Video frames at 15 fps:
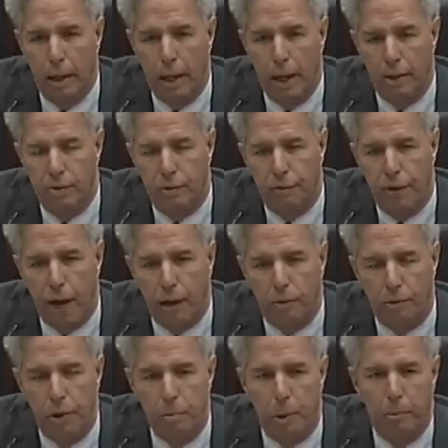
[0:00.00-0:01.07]
As a
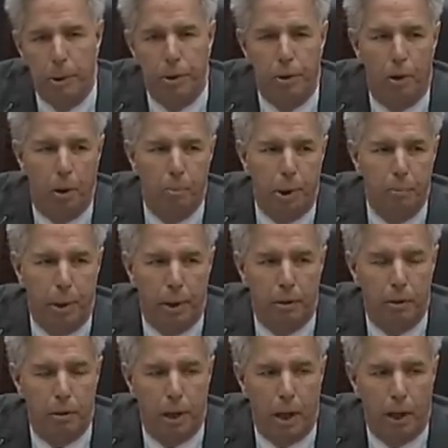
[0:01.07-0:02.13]
faculty member at the Albany
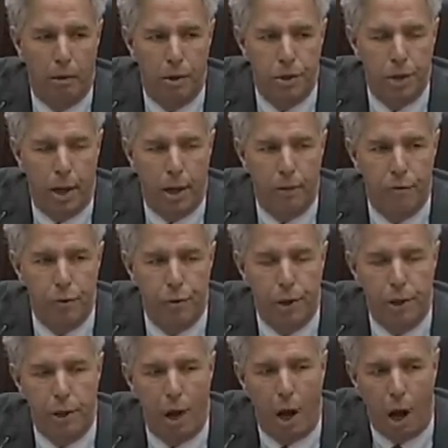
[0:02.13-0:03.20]
Medical College, I have
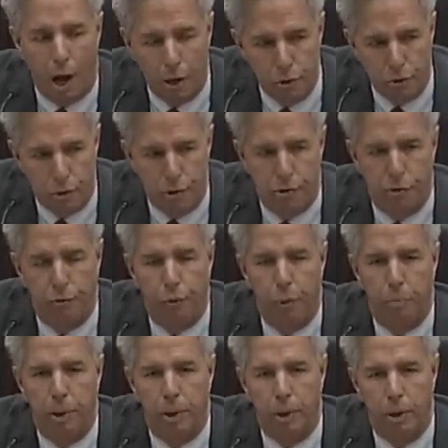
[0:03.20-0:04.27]
treated hundreds of
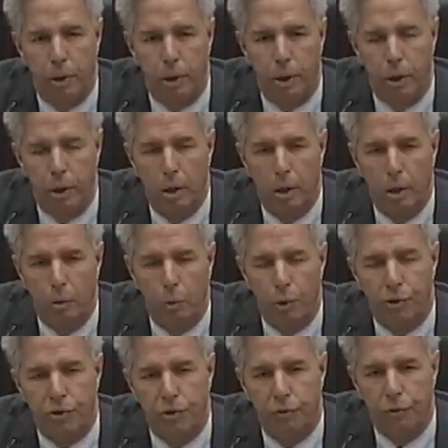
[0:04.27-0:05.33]
women
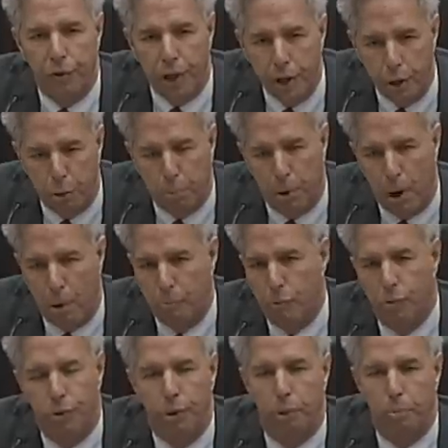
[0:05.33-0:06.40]
with severe
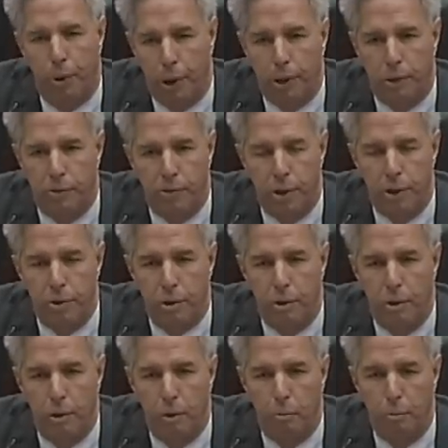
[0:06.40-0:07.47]
problems with their pregnancies
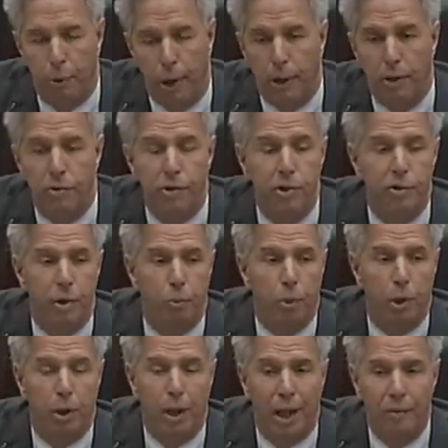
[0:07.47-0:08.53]
that
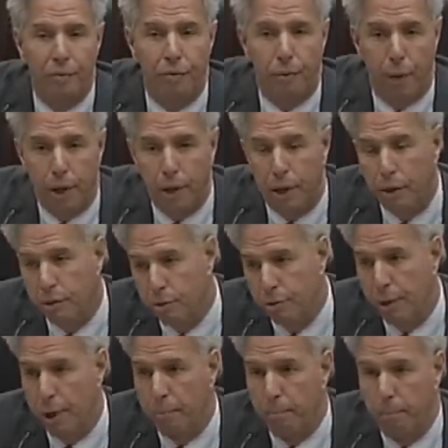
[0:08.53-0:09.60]
were life-threatening
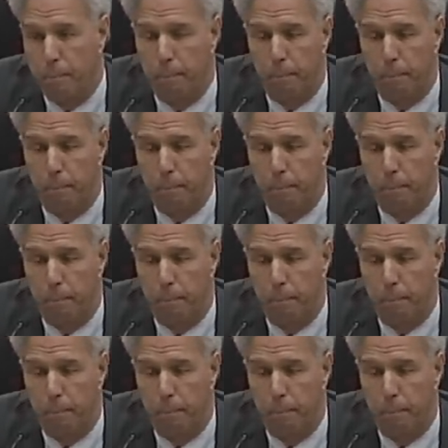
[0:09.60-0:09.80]
to them.